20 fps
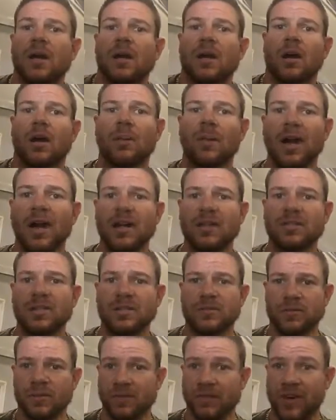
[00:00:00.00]

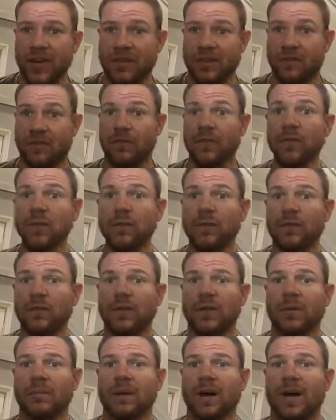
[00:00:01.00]
carbohydrates provide the fuel
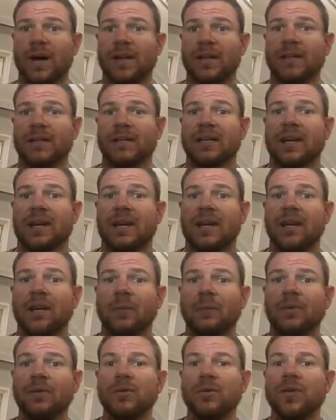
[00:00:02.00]
for your body to kind of
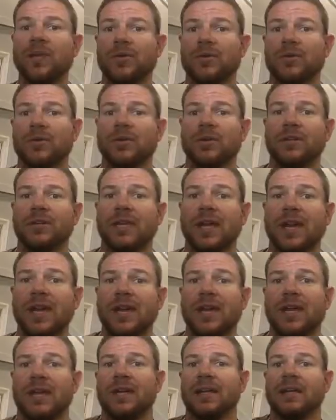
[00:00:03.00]
help you get through your
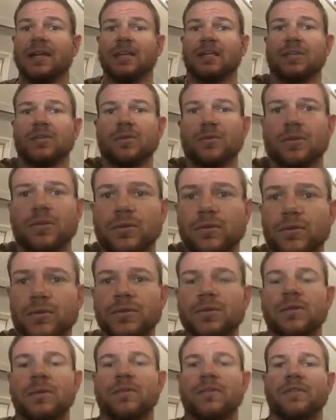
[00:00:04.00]
day and get you
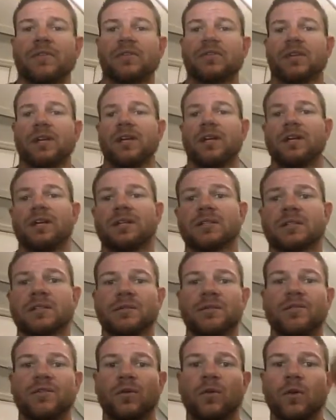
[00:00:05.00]
through some of your training and
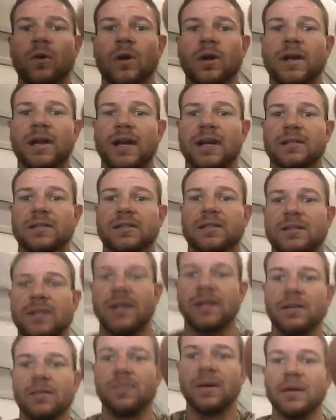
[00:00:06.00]
some of your workouts
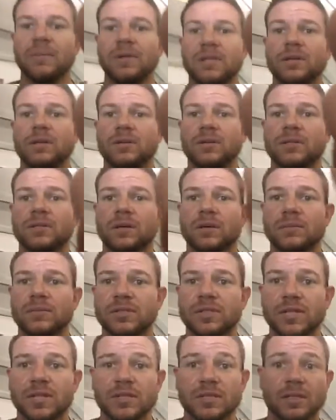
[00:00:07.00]
that you may be doing. So I'm
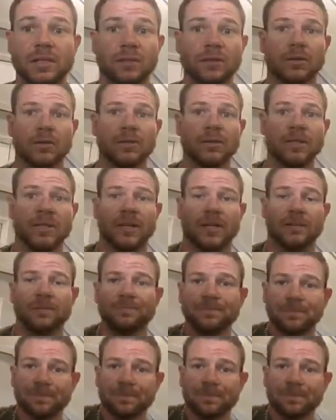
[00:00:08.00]
adjusting a little bit there.